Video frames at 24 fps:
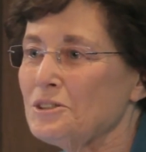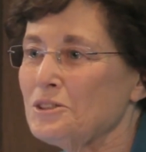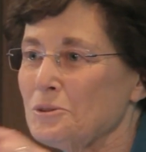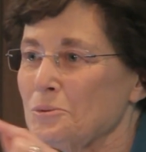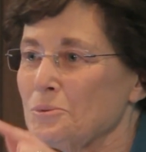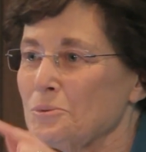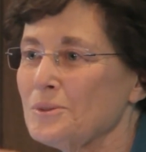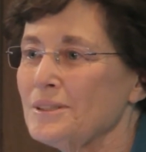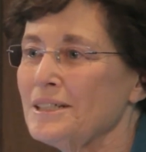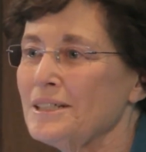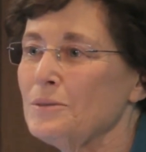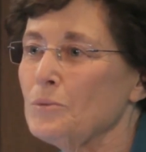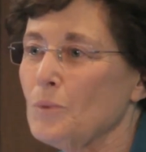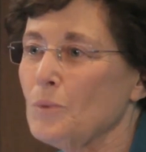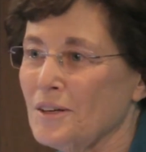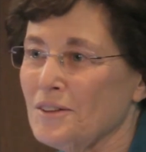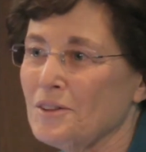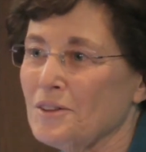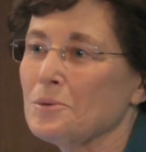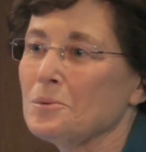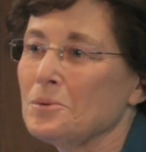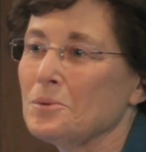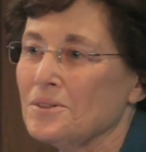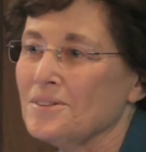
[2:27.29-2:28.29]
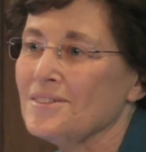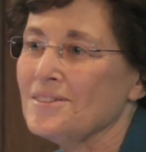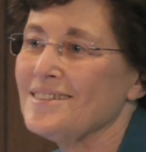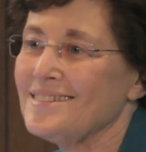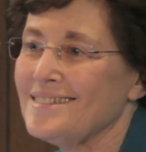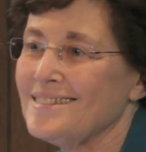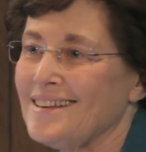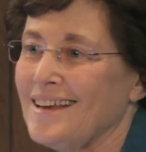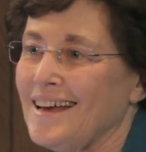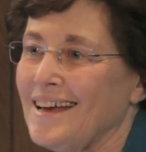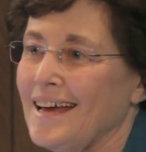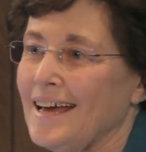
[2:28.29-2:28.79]
to read what the words
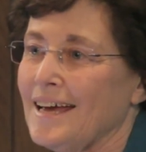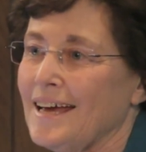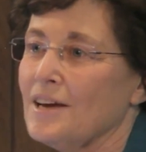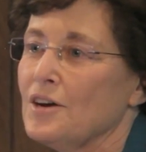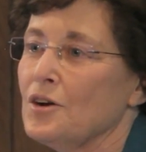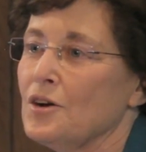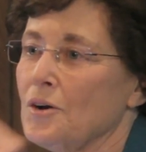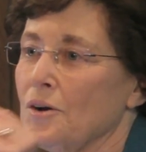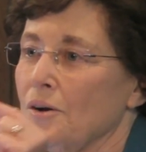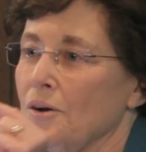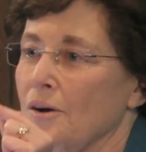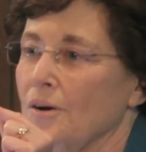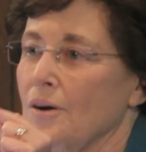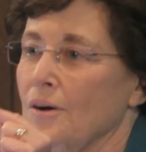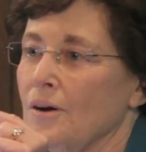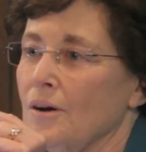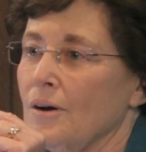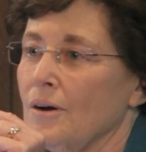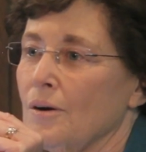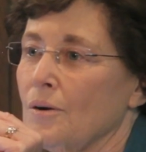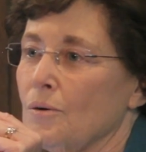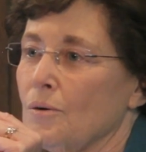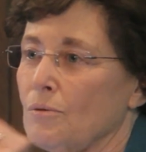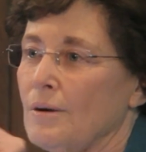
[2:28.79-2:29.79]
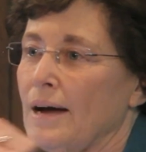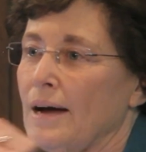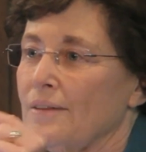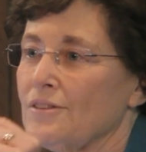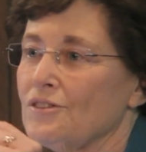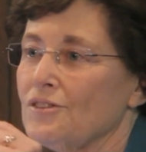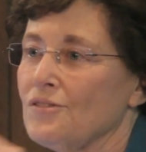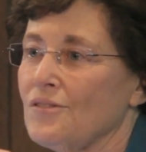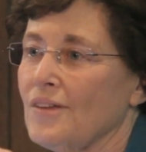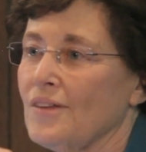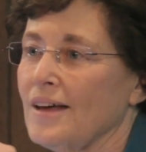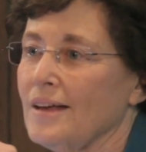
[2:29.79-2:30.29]
say
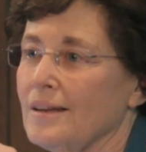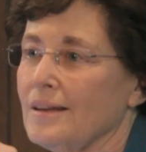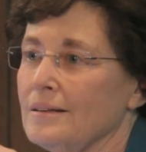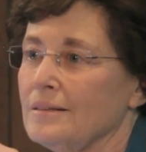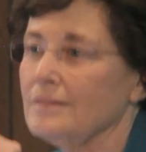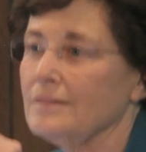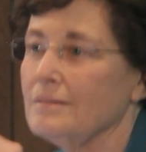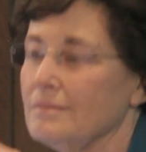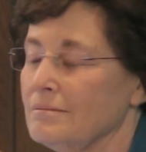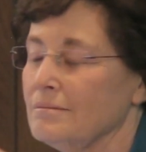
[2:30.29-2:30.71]
rather than